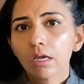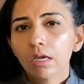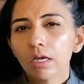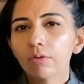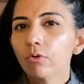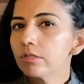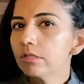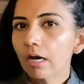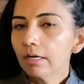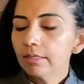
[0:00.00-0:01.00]
It was
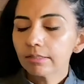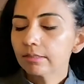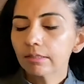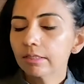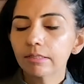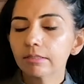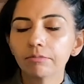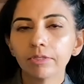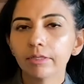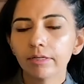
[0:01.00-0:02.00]
not necessarily the
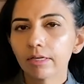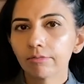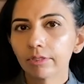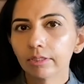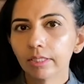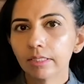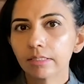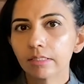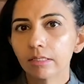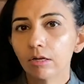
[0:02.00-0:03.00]
severity of
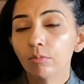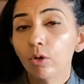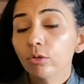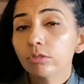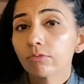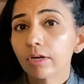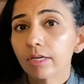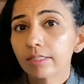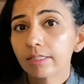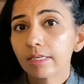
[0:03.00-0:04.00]
illness. Most of
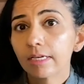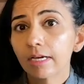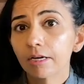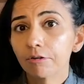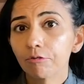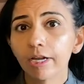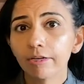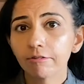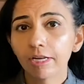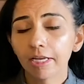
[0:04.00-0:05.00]
us are
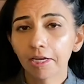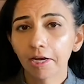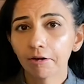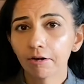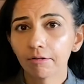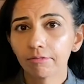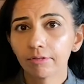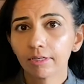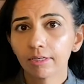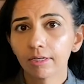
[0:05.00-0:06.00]
trained to take care
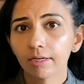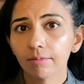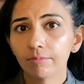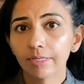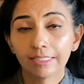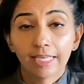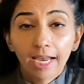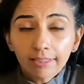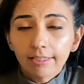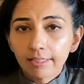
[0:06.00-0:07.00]
of
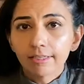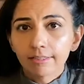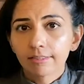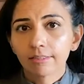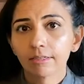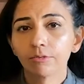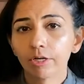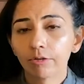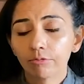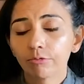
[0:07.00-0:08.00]
exactly this.
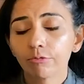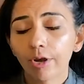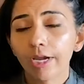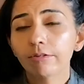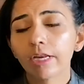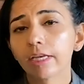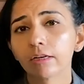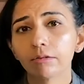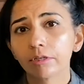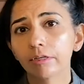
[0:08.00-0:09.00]
We're trained to take
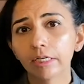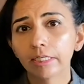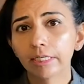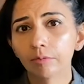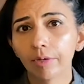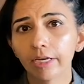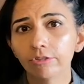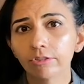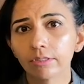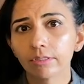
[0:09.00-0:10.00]
care of critically ill
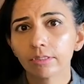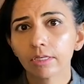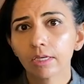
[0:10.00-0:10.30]
patients.